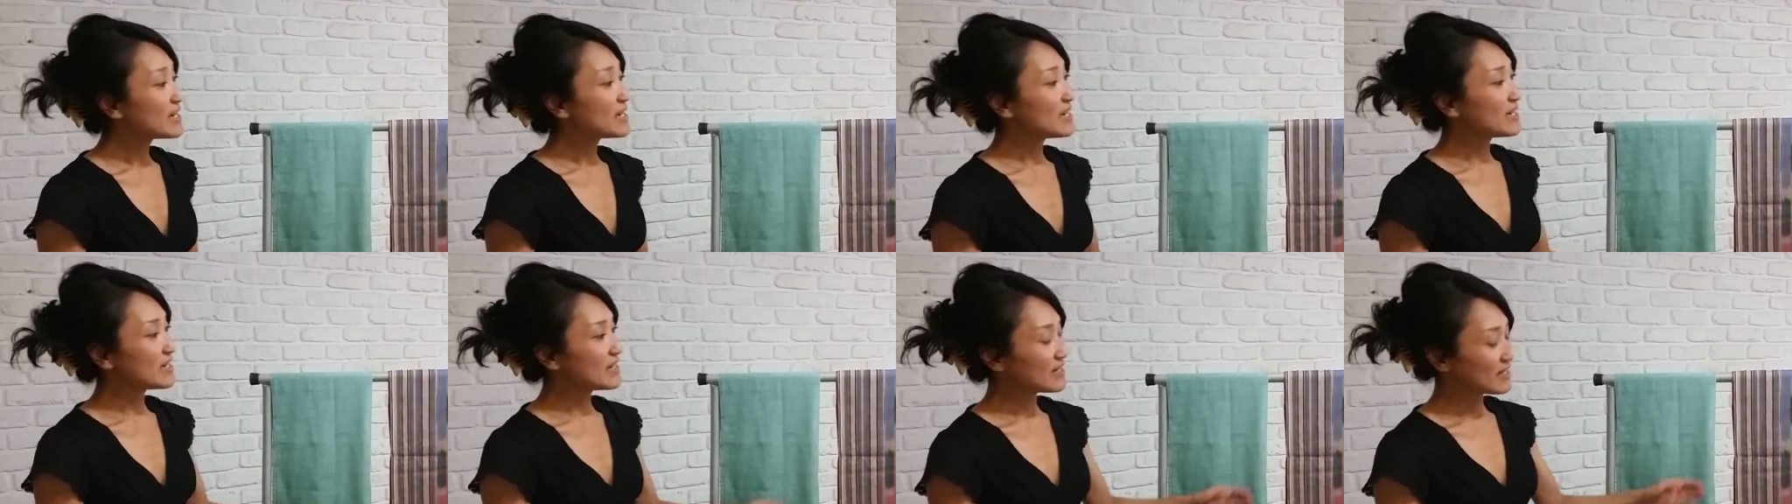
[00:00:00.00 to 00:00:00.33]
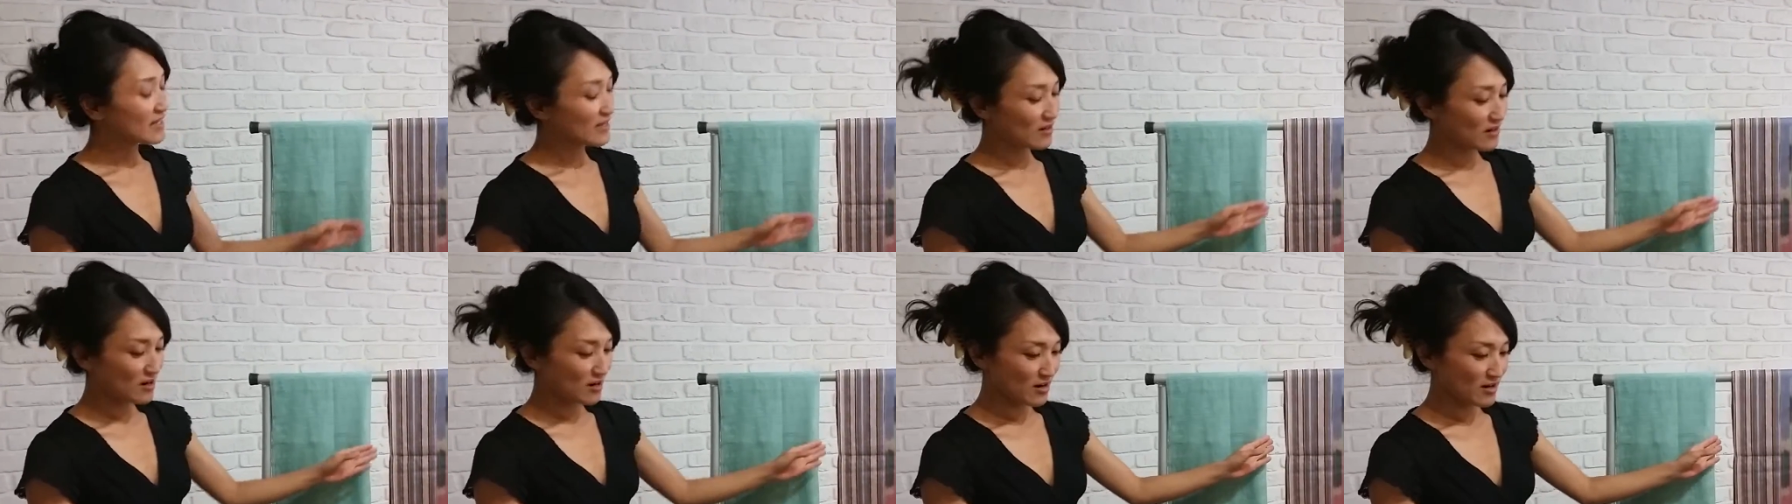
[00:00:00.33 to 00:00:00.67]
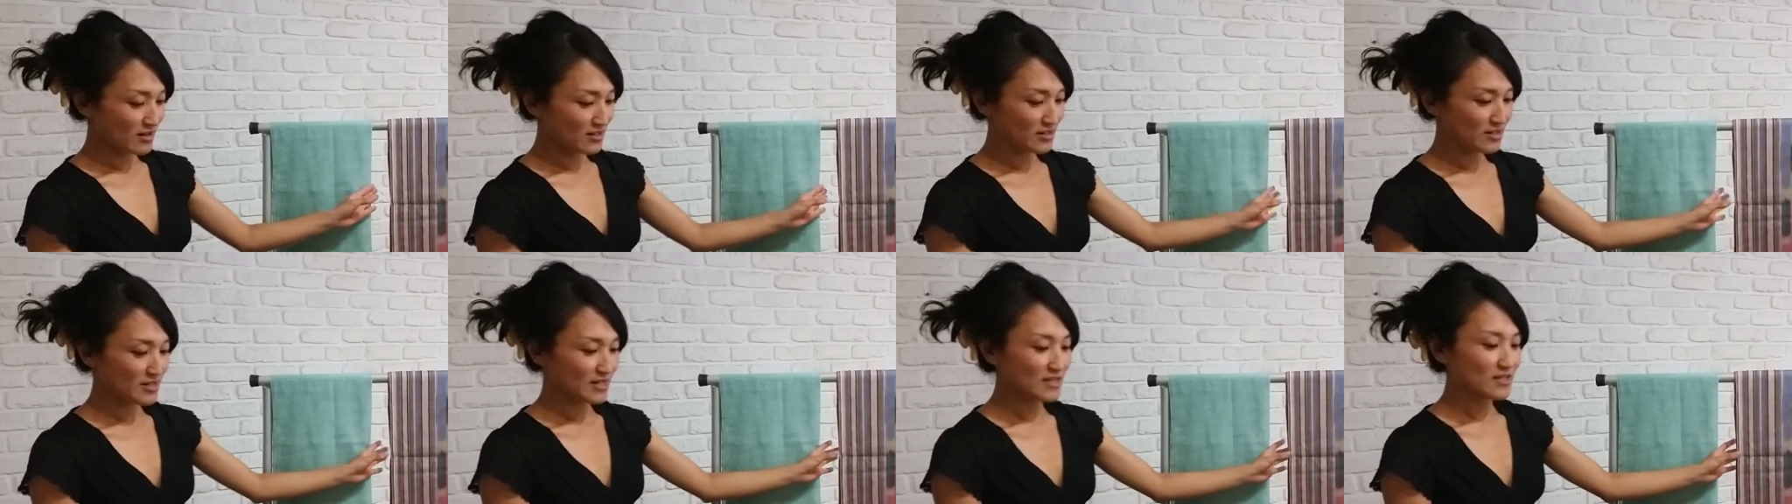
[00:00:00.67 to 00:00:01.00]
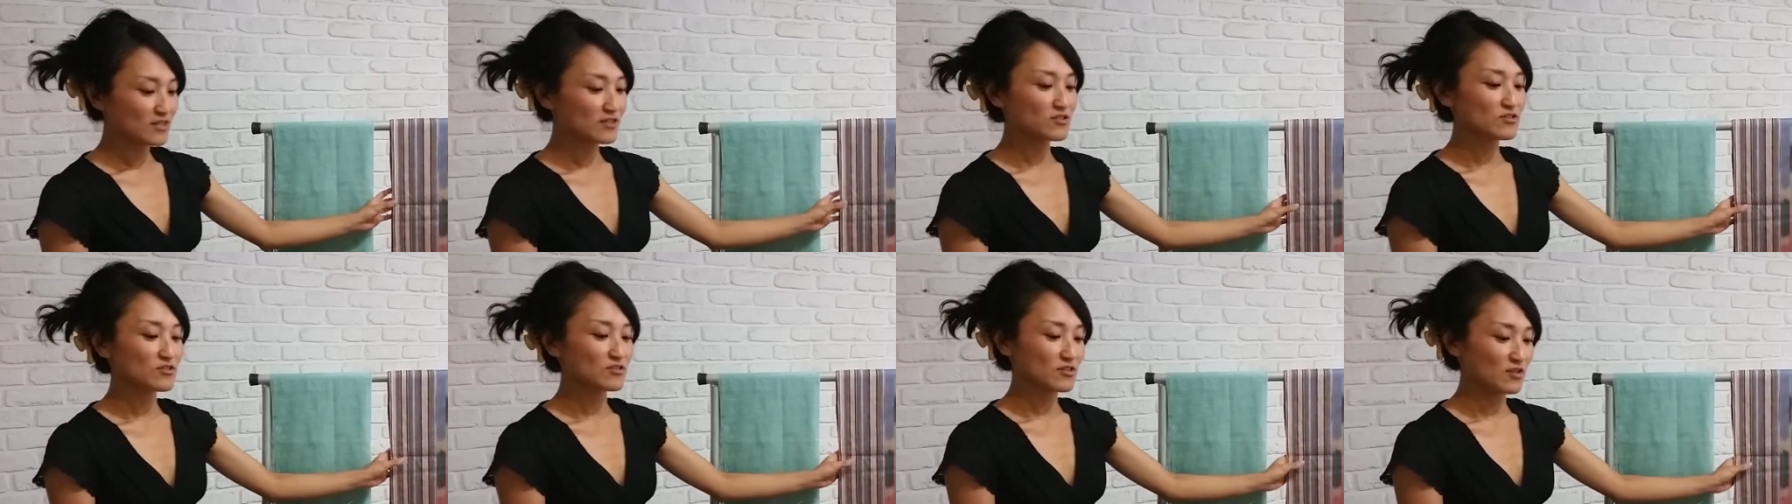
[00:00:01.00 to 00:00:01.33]
in Iran,
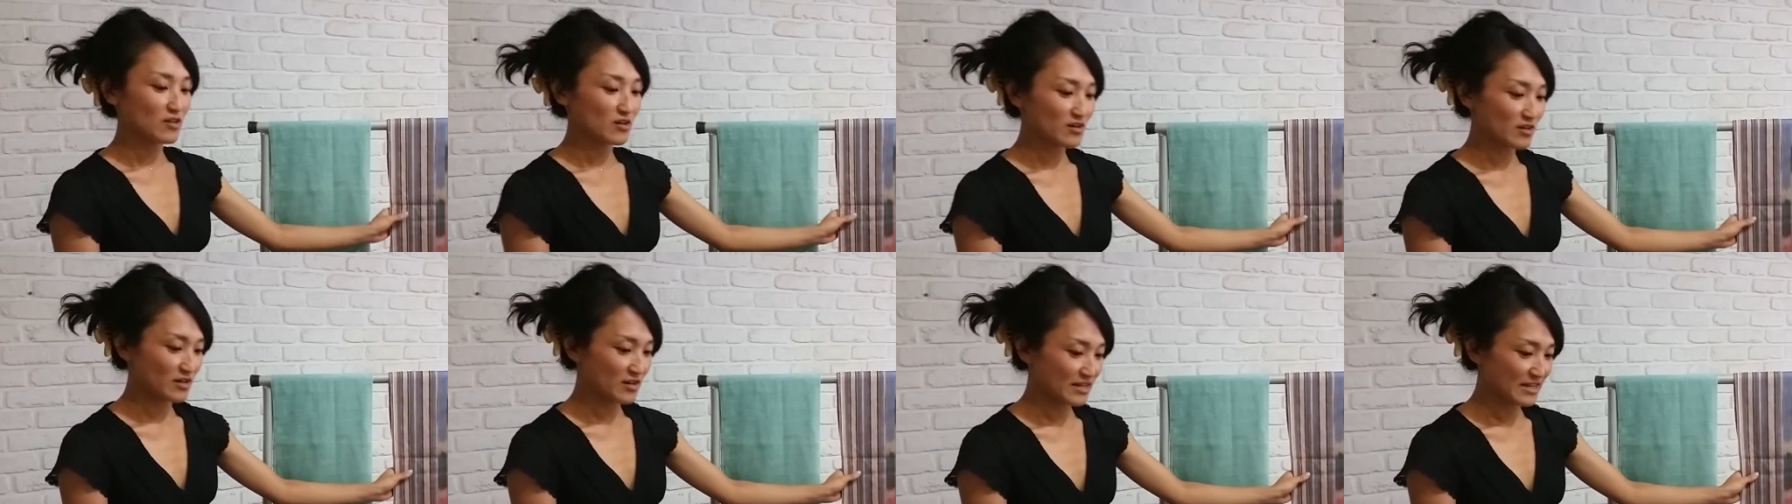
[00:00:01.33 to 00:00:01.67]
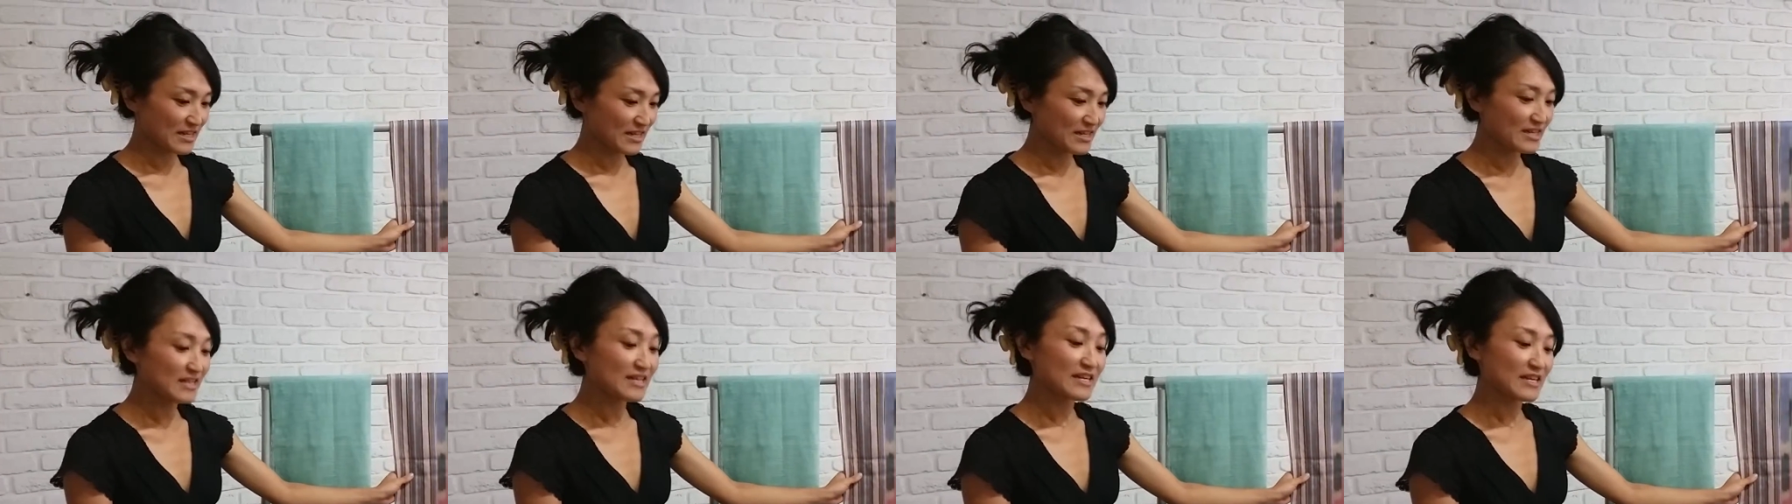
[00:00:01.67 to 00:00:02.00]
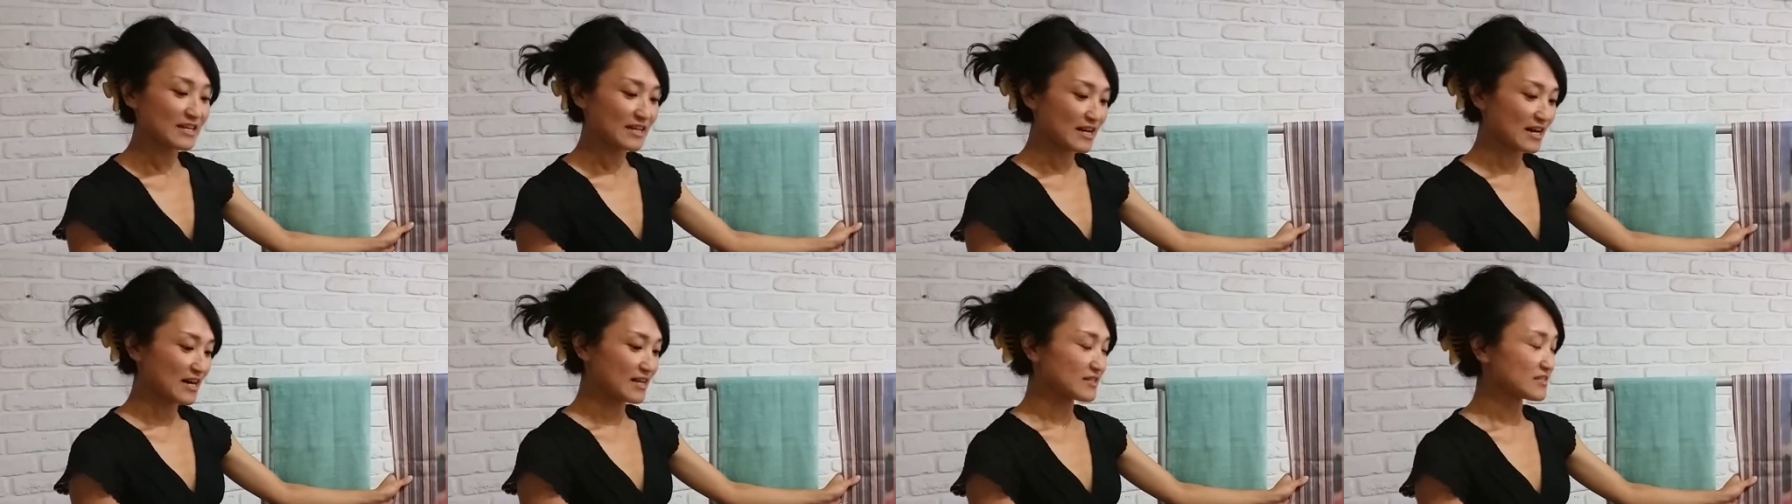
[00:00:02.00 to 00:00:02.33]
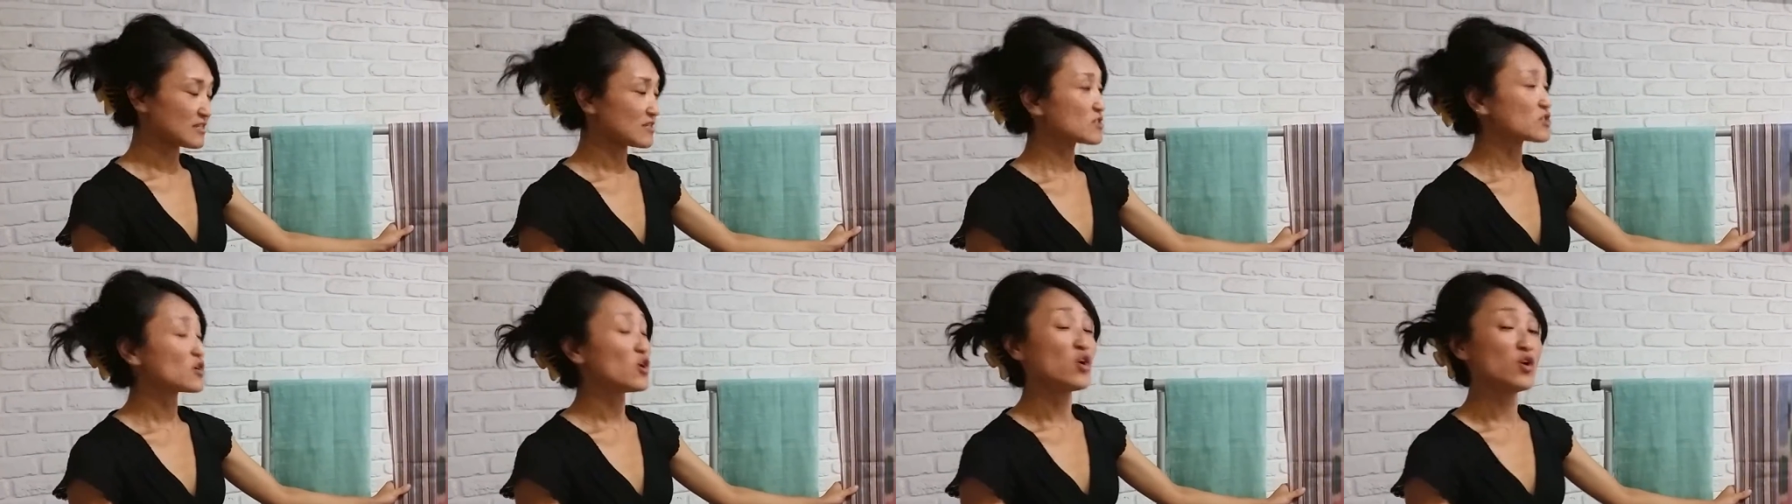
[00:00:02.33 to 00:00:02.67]
Darai ikat is